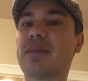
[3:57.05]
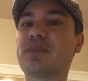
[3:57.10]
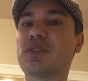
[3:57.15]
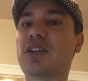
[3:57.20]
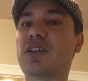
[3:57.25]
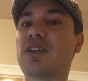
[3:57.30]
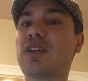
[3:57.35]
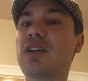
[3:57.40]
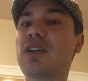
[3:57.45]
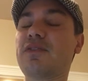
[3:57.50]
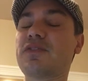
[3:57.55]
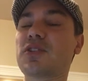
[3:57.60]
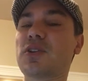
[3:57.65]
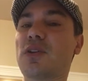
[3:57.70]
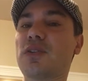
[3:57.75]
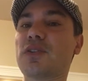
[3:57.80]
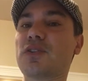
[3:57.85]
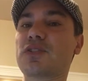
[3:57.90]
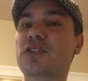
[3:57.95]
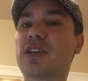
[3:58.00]
She could have
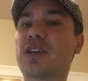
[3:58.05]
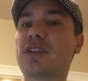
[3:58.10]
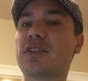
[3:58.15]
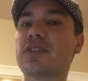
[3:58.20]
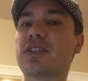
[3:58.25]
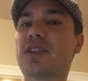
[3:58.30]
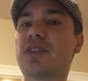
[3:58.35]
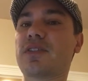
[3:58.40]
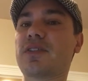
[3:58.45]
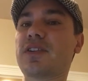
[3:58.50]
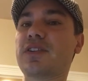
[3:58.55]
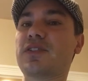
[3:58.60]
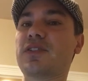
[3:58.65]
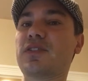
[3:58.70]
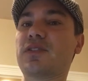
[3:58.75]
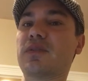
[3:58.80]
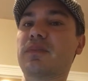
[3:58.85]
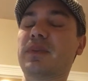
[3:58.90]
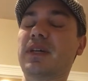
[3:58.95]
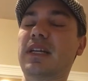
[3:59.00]
sold those shares at
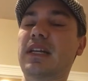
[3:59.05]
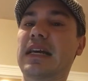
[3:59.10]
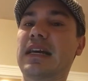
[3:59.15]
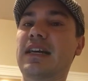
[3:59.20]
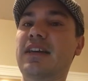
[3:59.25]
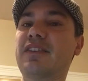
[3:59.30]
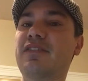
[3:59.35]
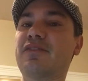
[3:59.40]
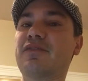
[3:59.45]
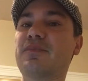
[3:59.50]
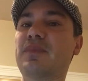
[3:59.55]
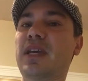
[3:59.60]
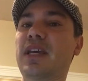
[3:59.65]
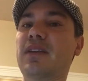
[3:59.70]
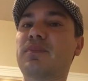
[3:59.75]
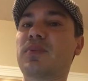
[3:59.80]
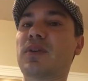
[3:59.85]
32, but I've made a